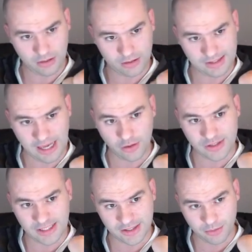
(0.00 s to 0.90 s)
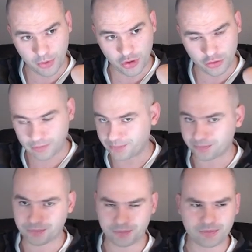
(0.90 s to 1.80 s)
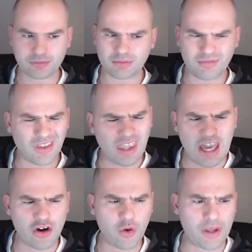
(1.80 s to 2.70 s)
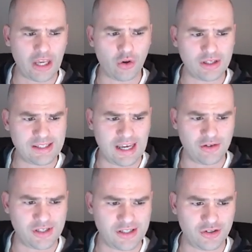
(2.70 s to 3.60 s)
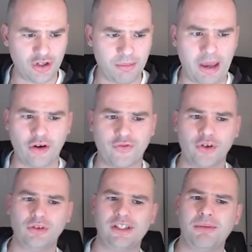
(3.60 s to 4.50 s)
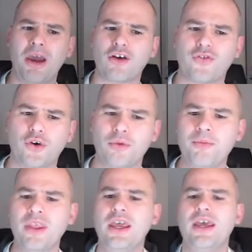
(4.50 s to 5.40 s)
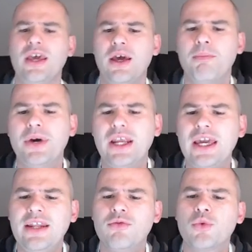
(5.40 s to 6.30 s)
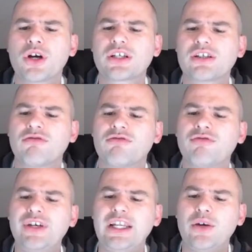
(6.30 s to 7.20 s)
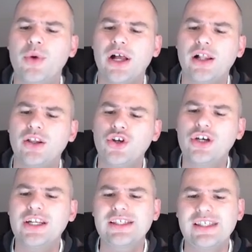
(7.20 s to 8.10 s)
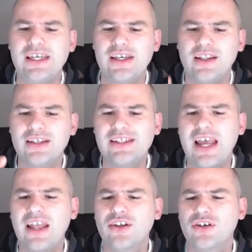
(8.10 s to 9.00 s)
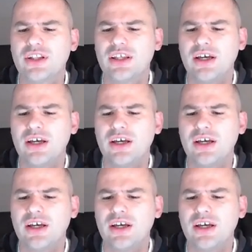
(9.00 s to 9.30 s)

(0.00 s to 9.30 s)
sound sensor module. I don't know why they call it sound sensor, not microphone. It's a microphone. But it works really well. You're going to see the standard